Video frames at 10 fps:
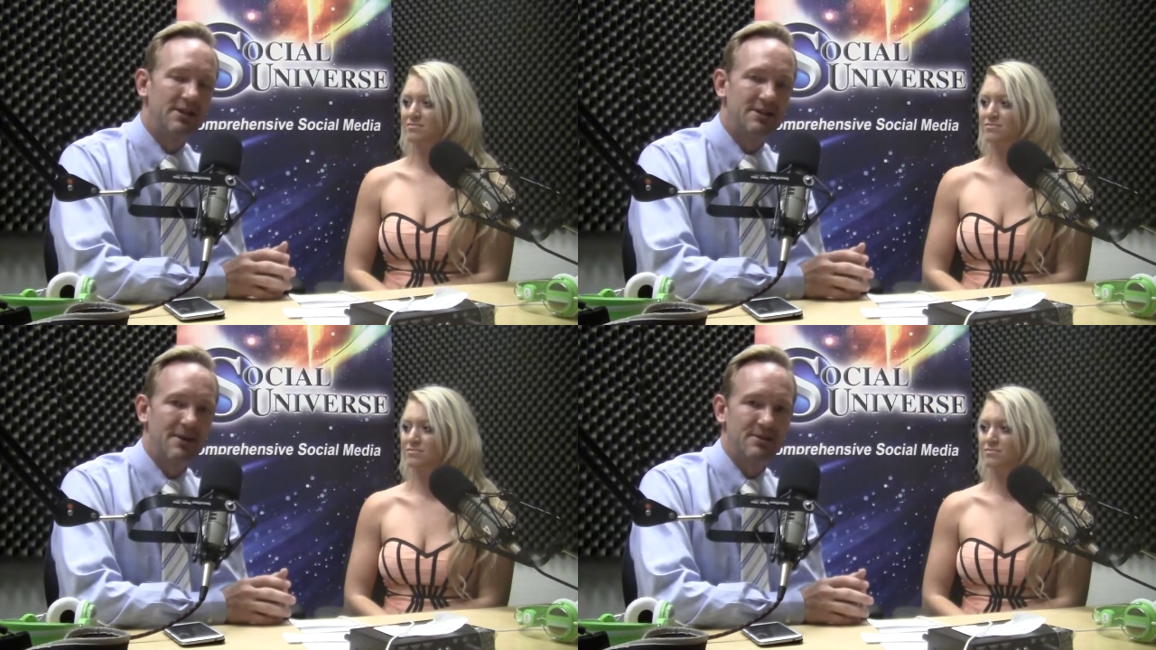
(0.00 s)

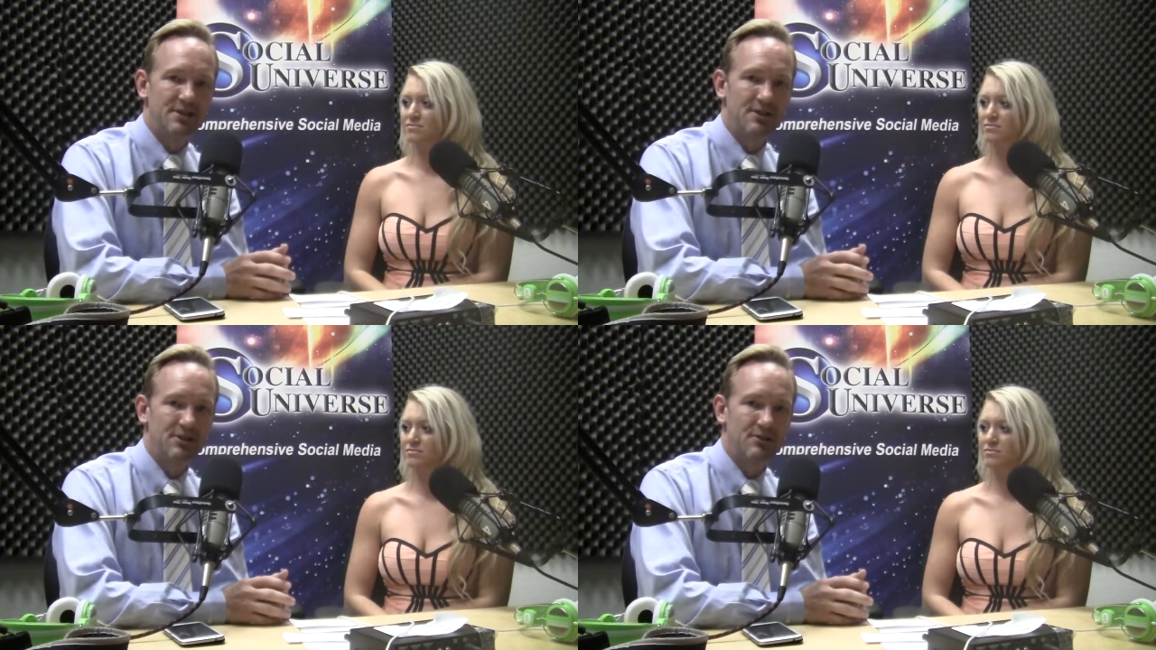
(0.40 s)
Speaker 1: established at
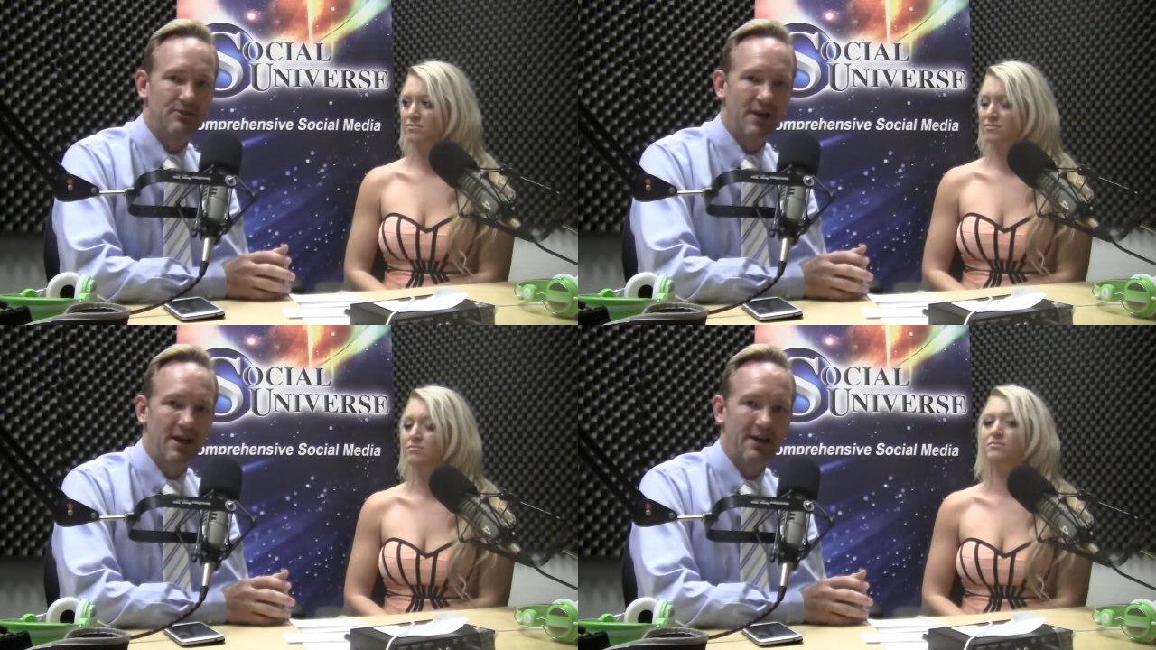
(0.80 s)
the U of
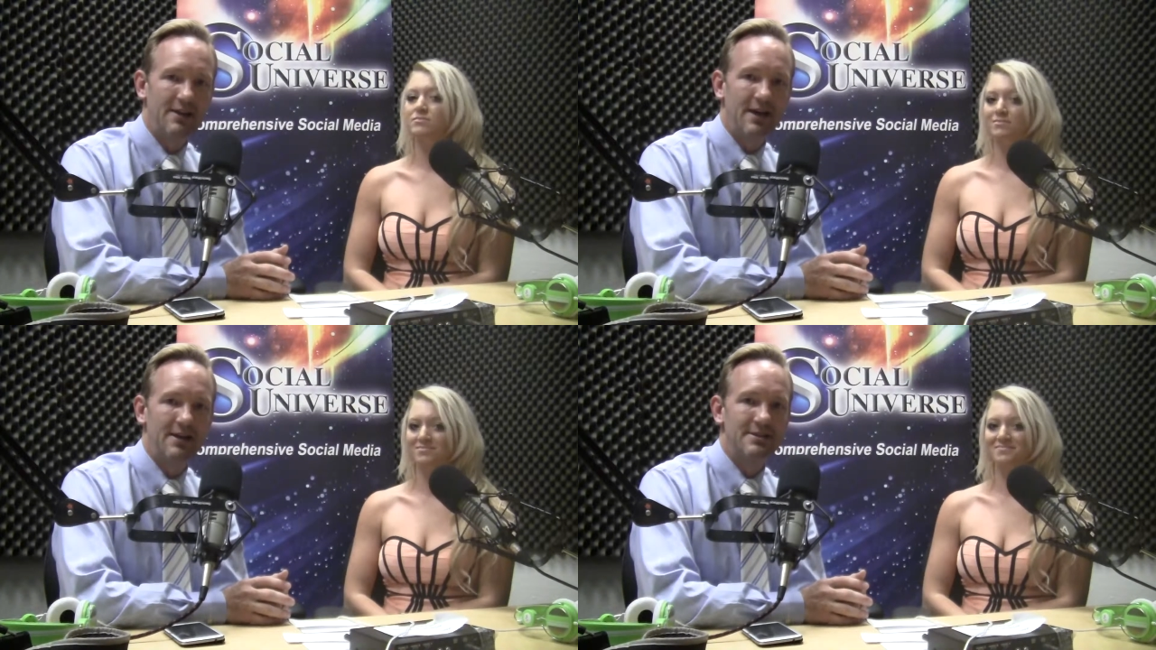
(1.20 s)
A
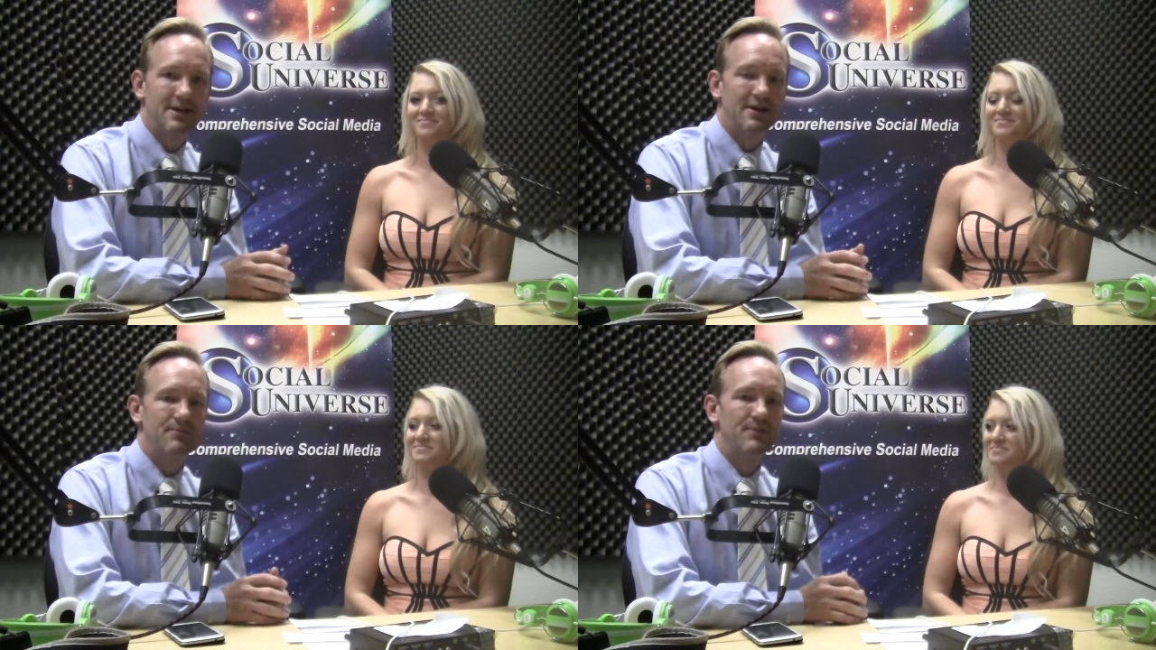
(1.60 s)
that,
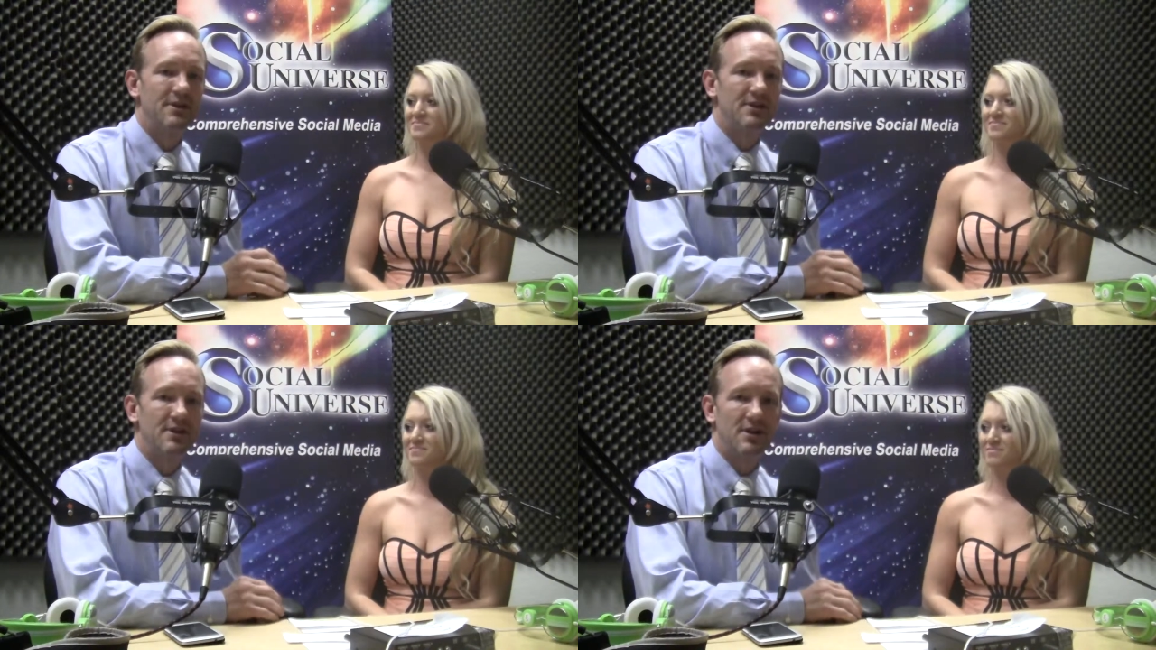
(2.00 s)
um,
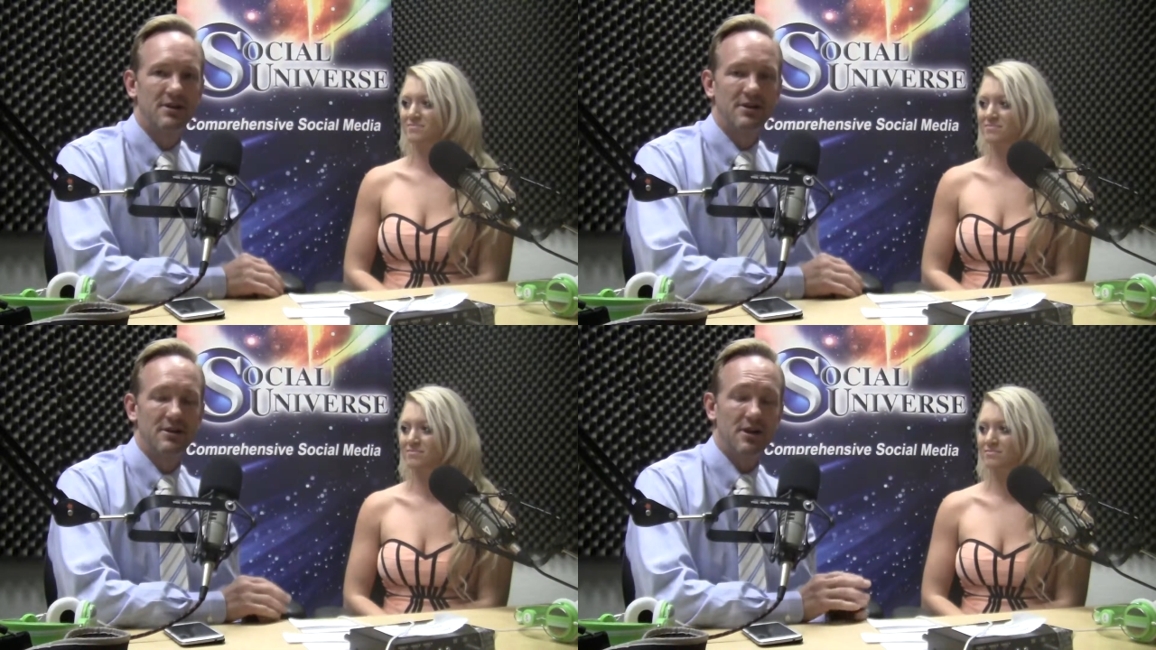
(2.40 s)
that
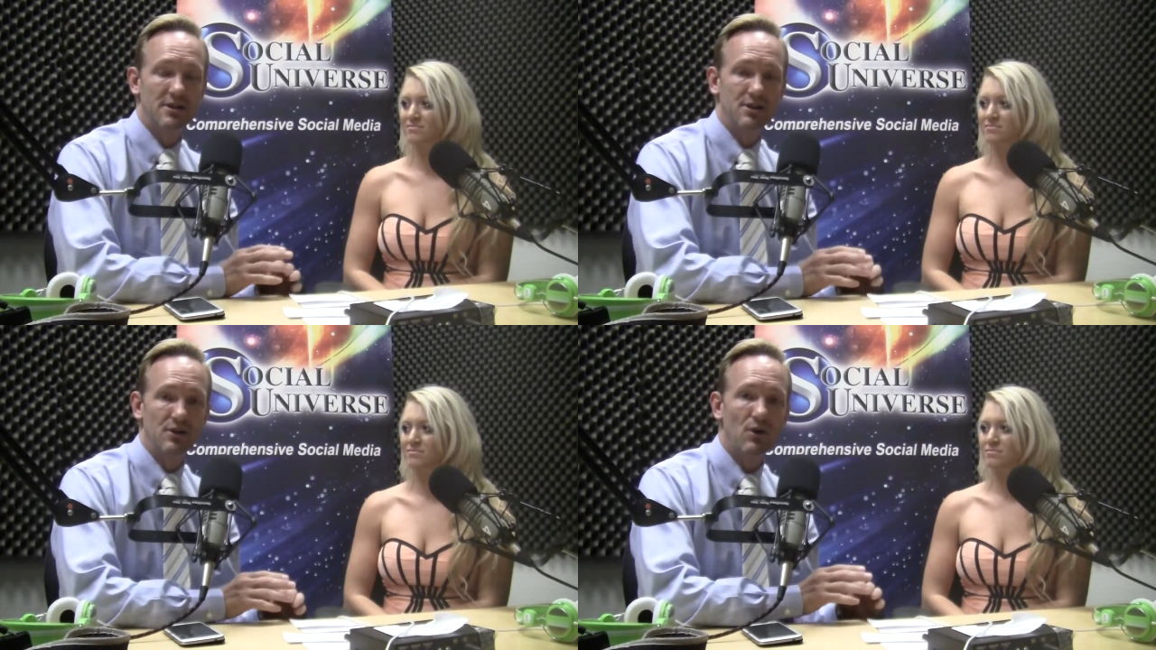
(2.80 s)

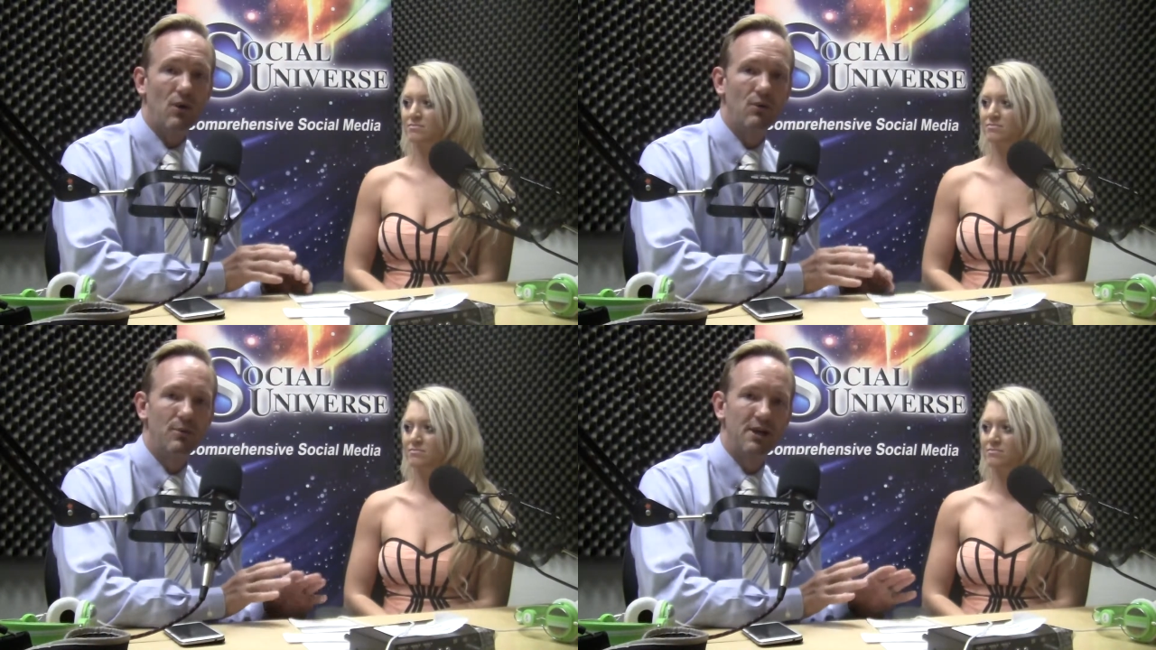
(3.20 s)
Natasha Nicole
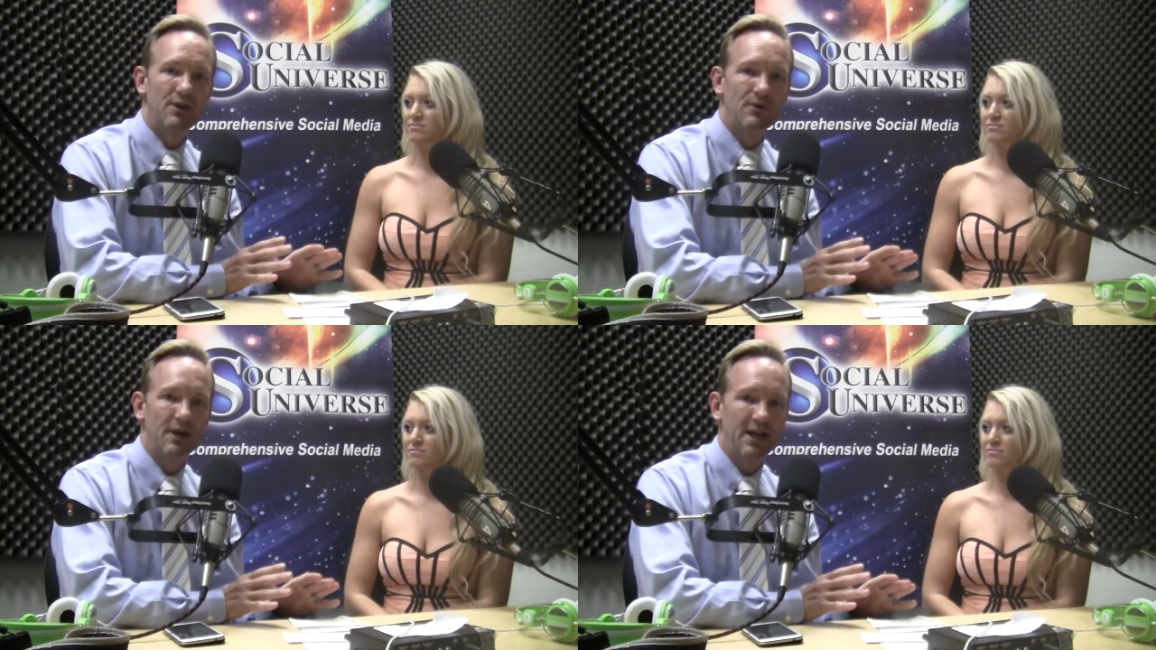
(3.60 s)
soul will be
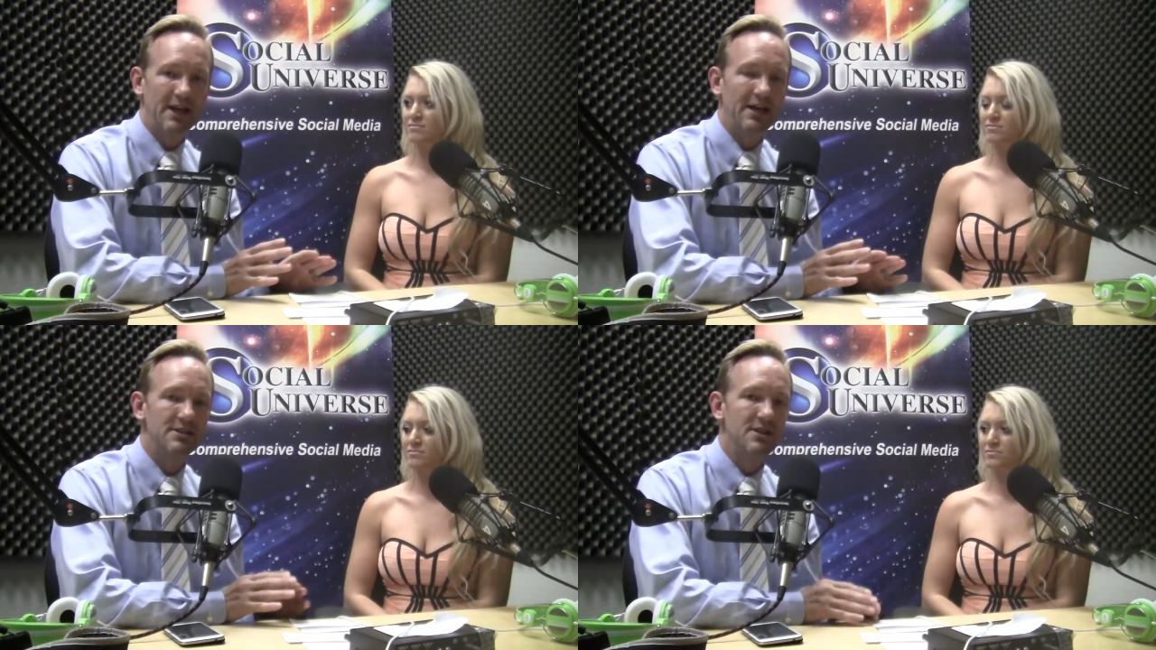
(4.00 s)

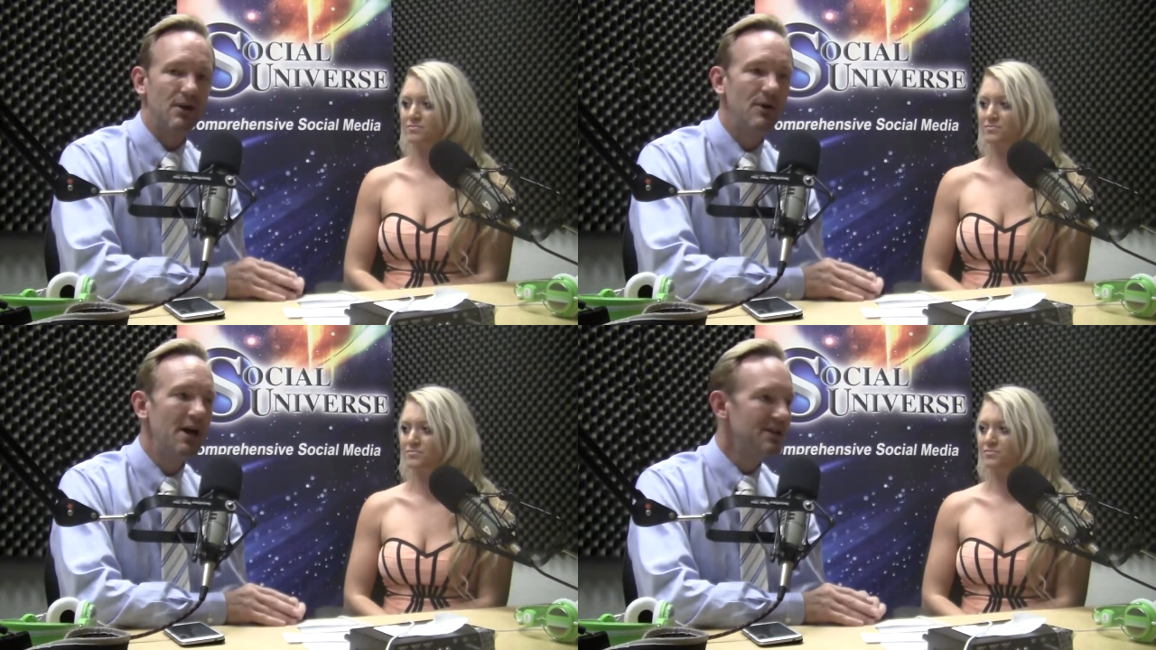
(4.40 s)
creating.
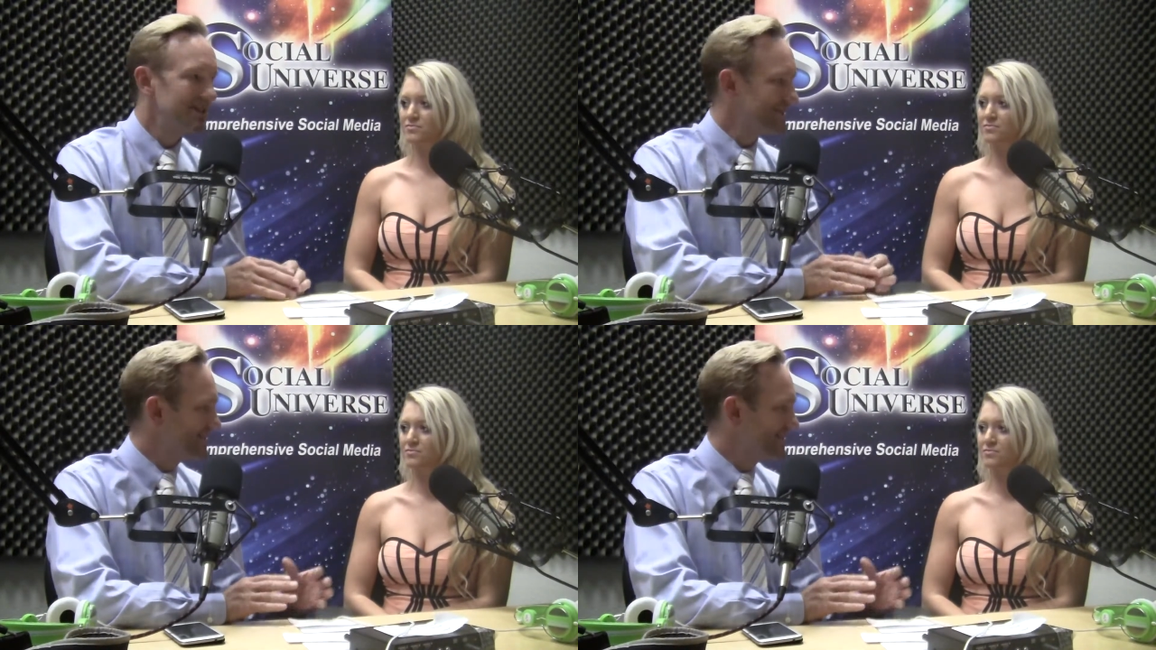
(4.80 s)
So just